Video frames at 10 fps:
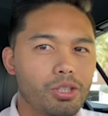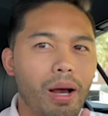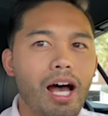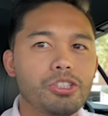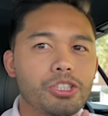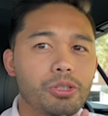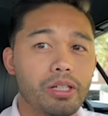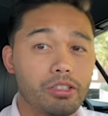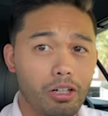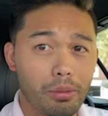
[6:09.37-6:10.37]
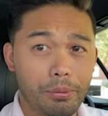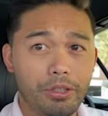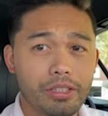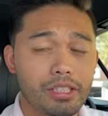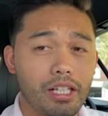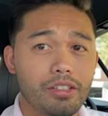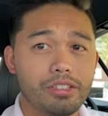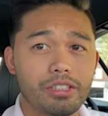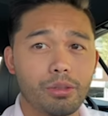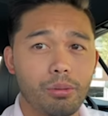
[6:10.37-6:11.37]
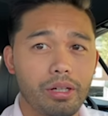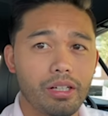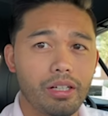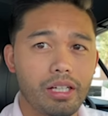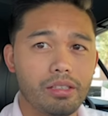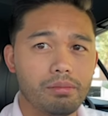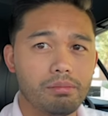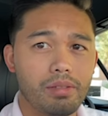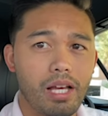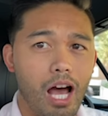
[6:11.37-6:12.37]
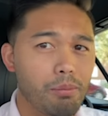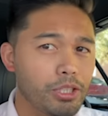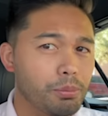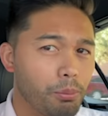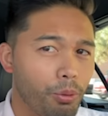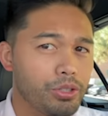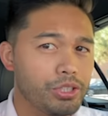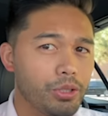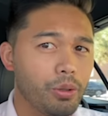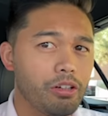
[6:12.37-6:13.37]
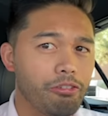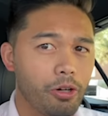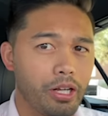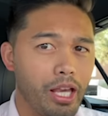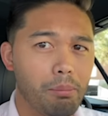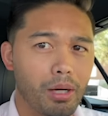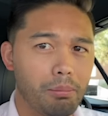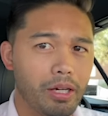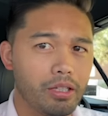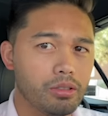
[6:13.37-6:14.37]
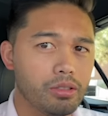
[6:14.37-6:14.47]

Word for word: So how strict are the beauty standards in Korea and how much more so if you're a K-pop